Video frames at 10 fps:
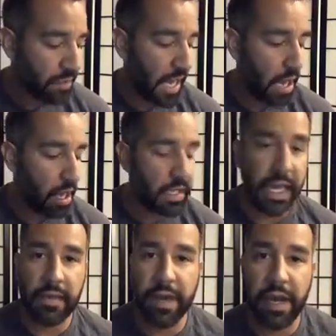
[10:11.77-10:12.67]
Hal
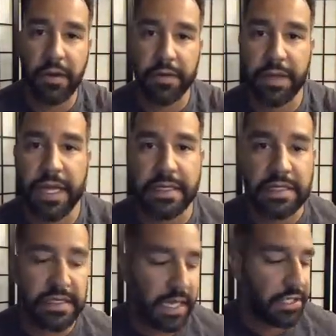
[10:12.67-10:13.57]
came out and
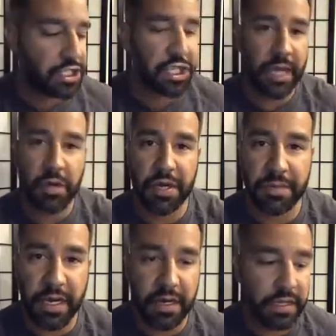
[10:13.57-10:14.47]
said, shame on
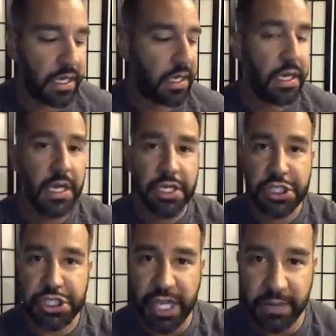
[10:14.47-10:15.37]
America,
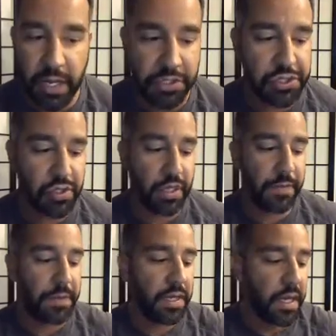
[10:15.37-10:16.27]
shame on Trump.